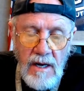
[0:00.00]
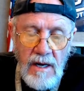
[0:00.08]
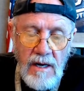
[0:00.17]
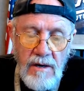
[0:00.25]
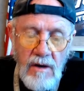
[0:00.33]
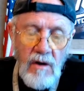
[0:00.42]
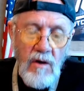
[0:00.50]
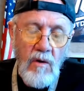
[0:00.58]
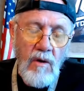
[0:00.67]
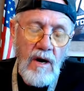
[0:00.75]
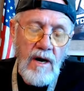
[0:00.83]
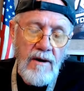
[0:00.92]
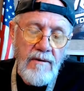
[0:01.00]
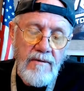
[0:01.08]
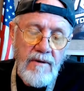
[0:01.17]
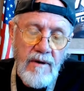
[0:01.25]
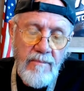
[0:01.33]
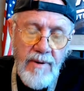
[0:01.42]
No
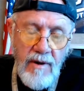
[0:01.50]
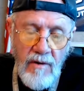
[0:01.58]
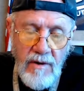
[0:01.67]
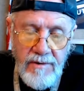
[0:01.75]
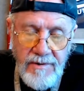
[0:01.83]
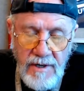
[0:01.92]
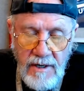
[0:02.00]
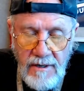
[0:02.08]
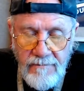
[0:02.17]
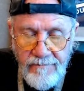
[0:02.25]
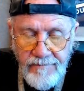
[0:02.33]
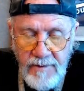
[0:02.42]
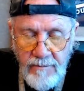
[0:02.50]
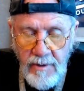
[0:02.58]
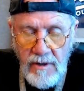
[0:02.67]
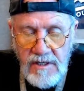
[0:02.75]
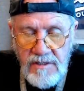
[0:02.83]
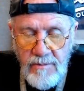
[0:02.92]
apparent
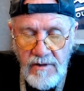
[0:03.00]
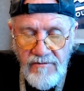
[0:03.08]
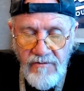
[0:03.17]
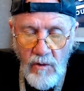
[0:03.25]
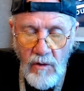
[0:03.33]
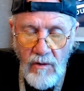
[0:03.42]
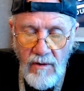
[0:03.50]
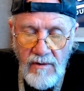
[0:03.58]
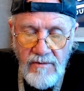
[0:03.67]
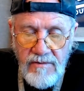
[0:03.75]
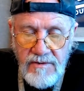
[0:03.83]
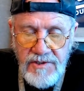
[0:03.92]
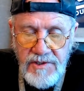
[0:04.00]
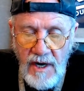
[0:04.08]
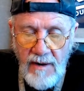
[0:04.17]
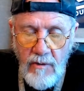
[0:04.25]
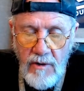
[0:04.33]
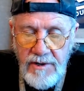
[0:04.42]
punishment for the
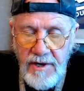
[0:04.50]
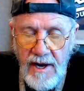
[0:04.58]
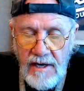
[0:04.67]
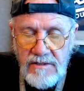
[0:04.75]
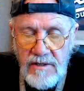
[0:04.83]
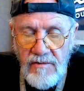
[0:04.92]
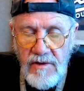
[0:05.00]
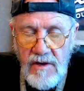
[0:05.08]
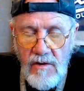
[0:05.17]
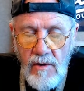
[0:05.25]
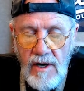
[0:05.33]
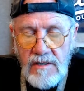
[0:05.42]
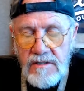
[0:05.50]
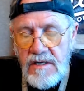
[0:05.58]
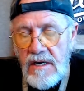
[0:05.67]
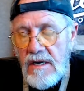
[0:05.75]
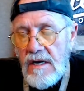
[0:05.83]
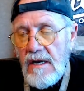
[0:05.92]
cyber attacks on the U.S.
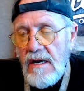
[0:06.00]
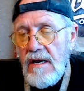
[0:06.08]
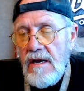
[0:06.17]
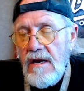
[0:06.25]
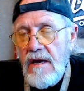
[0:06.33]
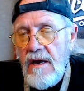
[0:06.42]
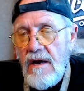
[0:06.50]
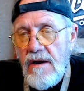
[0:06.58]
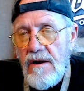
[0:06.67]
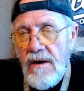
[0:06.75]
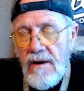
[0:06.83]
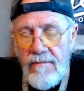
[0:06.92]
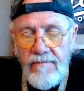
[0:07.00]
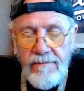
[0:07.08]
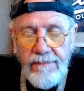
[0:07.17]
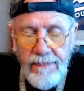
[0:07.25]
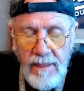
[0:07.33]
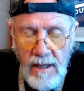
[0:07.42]
And
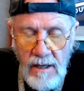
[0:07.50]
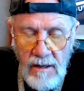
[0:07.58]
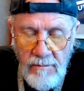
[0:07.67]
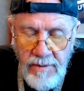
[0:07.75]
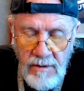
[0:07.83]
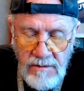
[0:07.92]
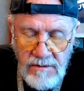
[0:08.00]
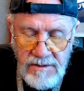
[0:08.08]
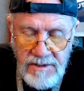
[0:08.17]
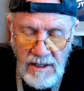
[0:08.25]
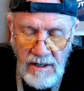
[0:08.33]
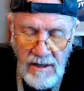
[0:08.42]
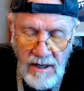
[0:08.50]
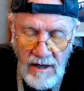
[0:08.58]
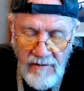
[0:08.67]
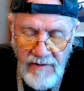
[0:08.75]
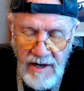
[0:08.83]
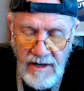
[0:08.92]
Putin's
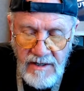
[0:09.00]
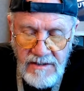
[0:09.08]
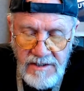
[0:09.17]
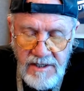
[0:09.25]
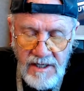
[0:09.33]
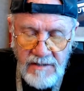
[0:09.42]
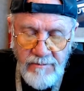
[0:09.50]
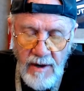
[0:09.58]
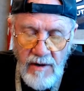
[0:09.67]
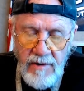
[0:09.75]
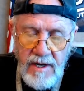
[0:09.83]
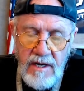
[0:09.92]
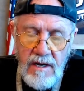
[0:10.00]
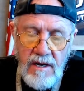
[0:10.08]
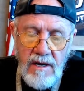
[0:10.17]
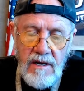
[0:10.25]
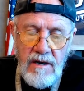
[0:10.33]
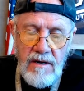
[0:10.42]
elevated his chest pounding,
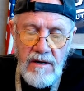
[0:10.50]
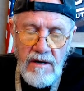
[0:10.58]
and